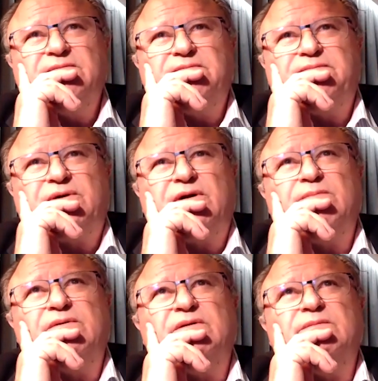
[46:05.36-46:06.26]

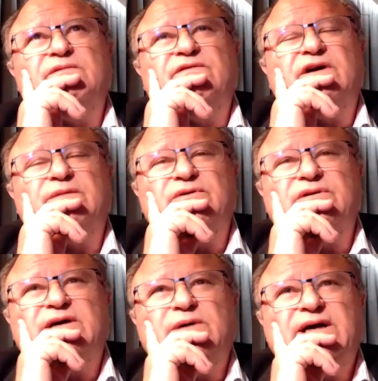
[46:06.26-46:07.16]
problem, if I can put it
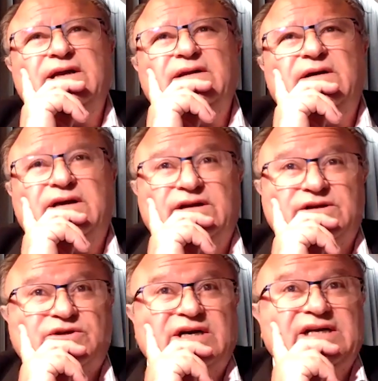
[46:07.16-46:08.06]
that way. Like in
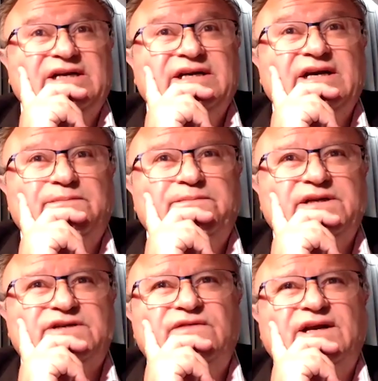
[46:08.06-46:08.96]
Australia, you get
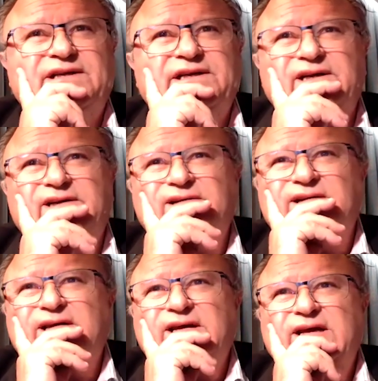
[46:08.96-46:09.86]
pits flooding,
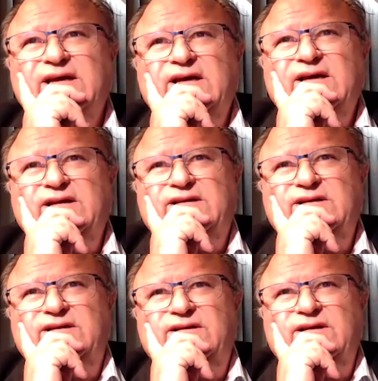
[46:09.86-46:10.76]
and
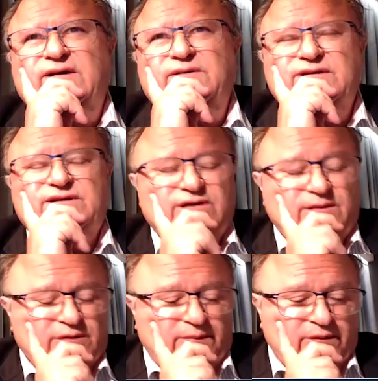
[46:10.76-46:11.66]
it
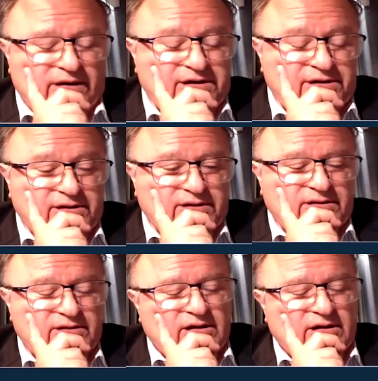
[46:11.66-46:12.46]
disturbs operations.